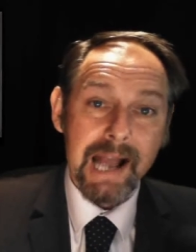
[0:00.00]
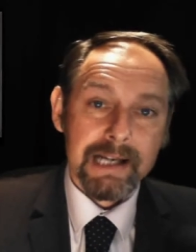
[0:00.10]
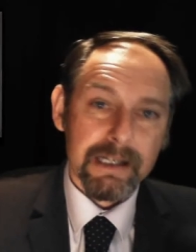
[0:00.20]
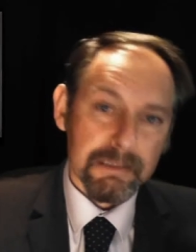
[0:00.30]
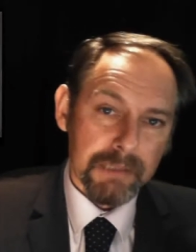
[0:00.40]

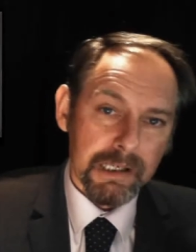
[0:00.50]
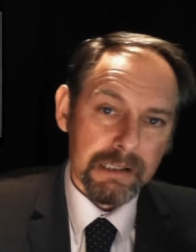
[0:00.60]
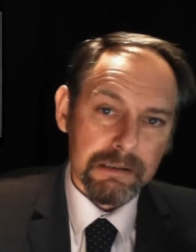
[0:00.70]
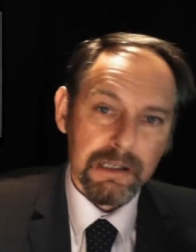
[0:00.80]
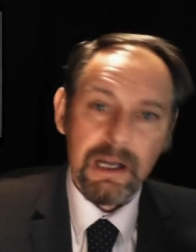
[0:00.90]
Angela
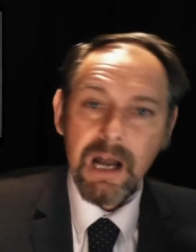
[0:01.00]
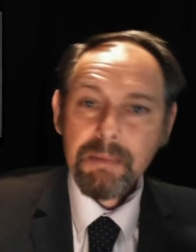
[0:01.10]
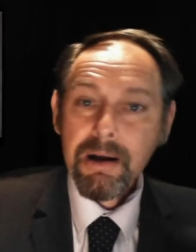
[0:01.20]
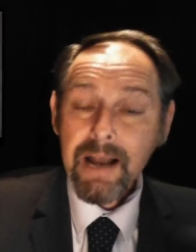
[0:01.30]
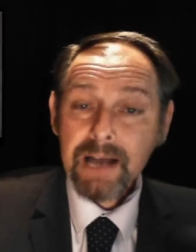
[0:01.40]
Merkel
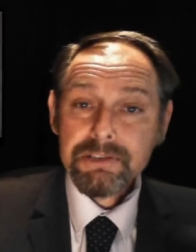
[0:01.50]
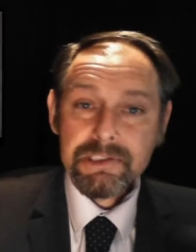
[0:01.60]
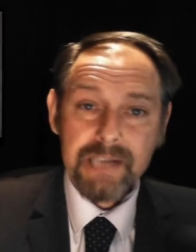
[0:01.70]
about how to